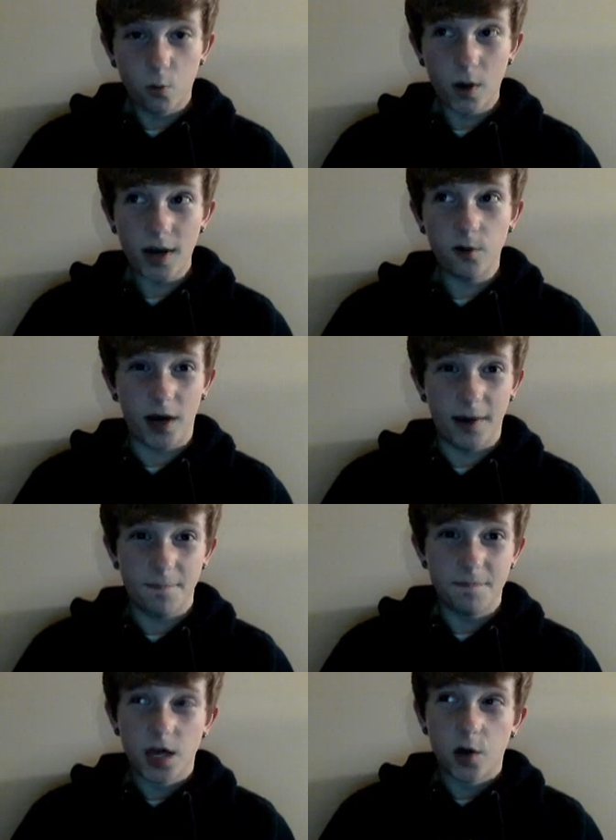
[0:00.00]
Well, anyway,
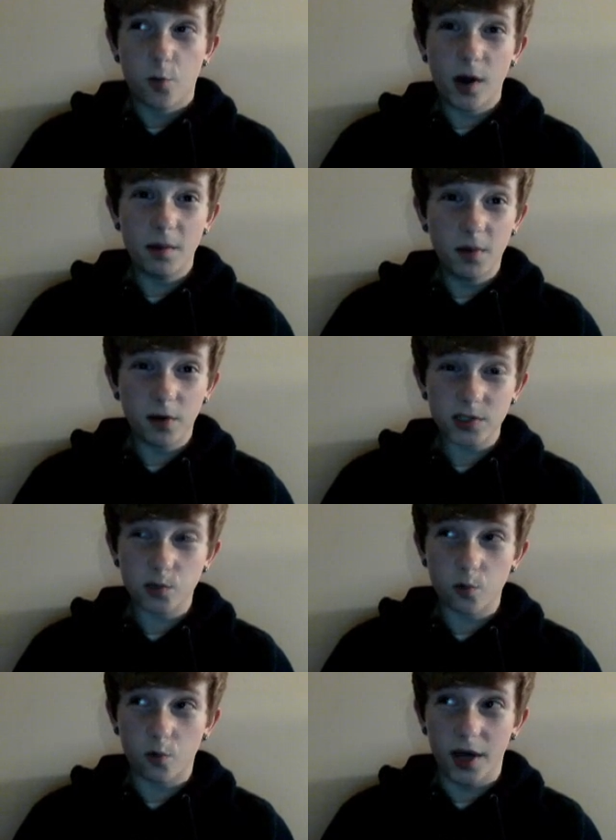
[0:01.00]
when middle
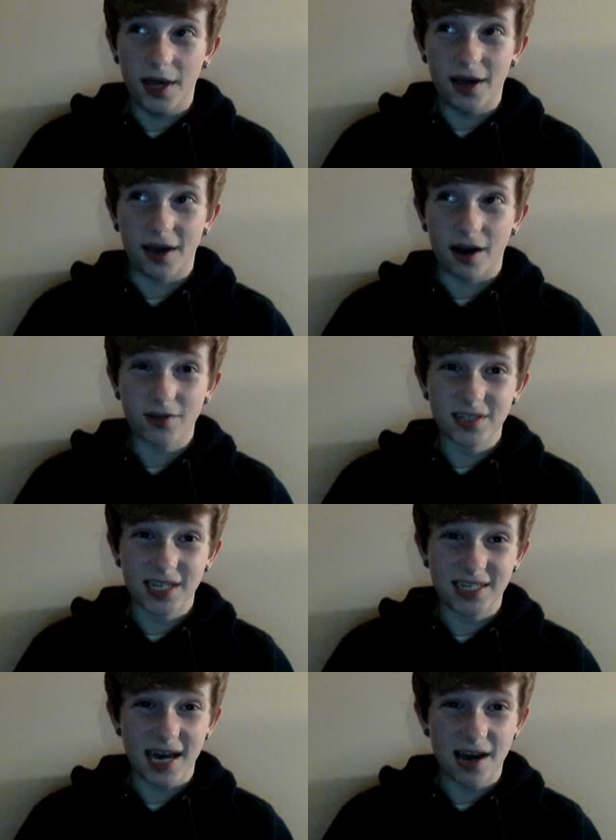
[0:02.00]
school hit and I was
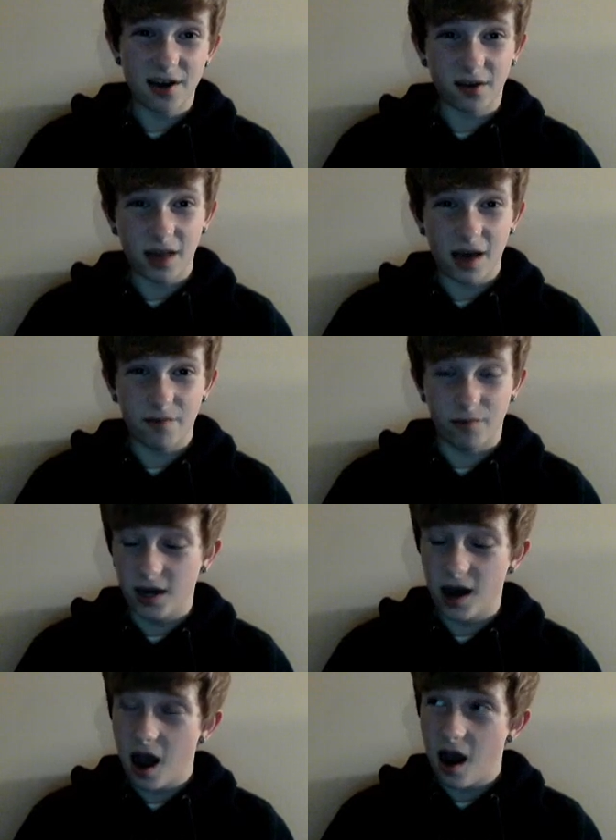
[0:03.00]
like 10 or
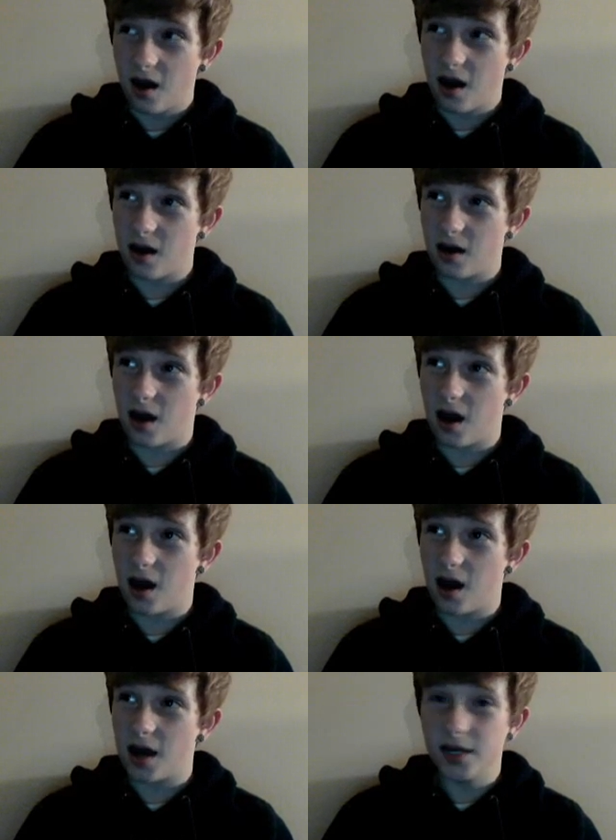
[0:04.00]
11,
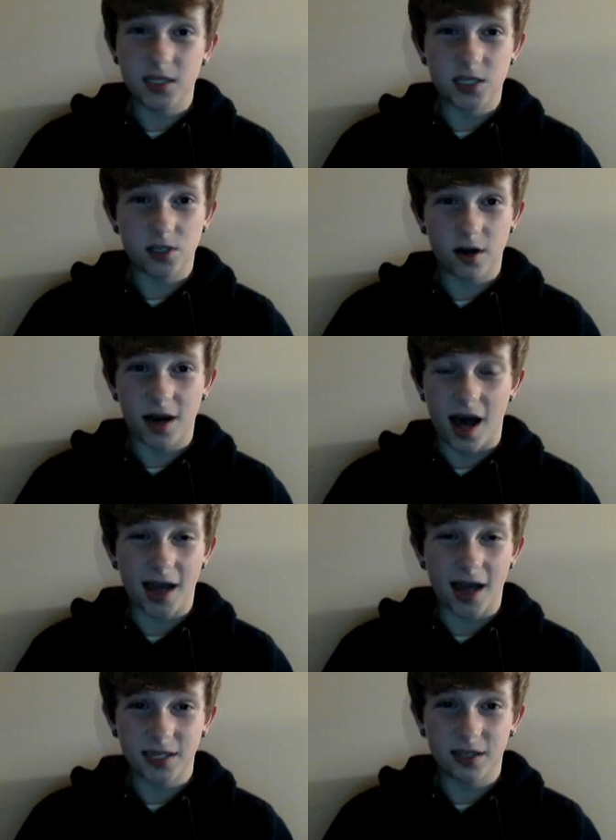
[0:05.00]
I started
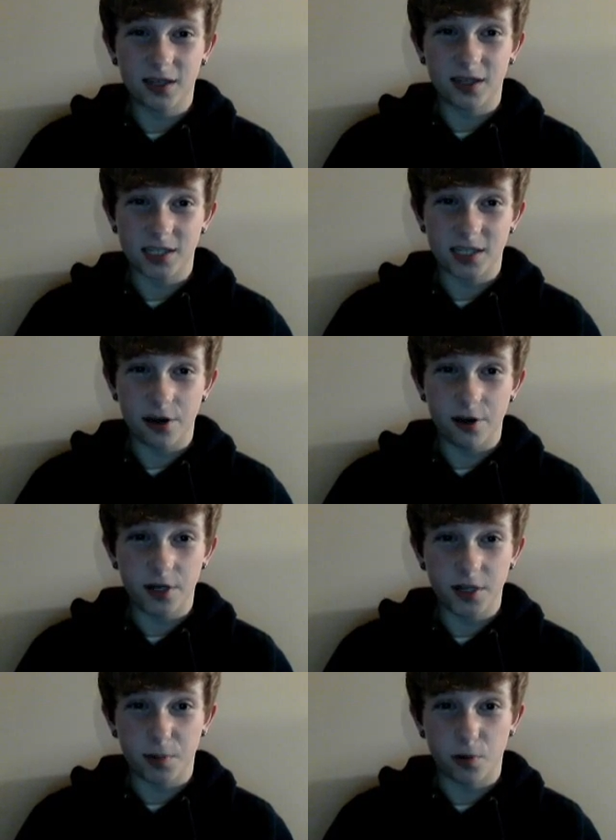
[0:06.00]
acting like the
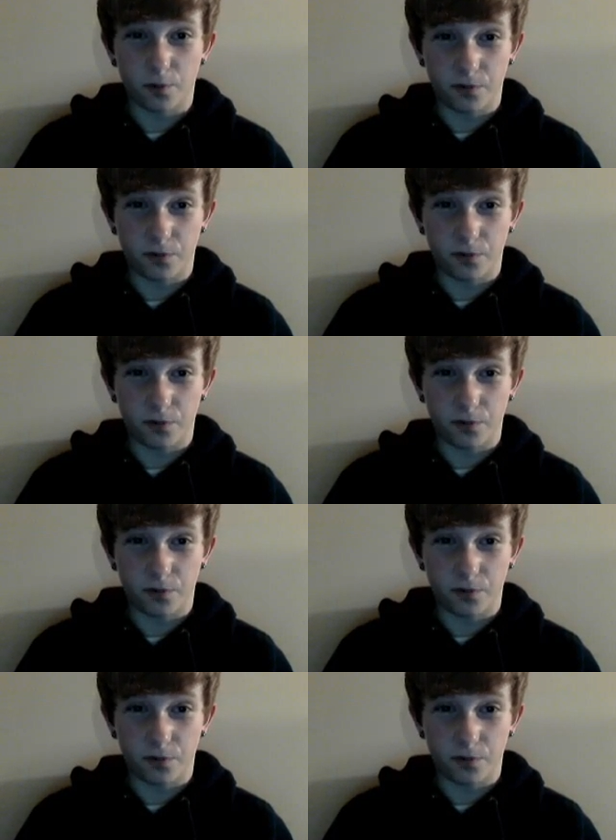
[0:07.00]
stereotypical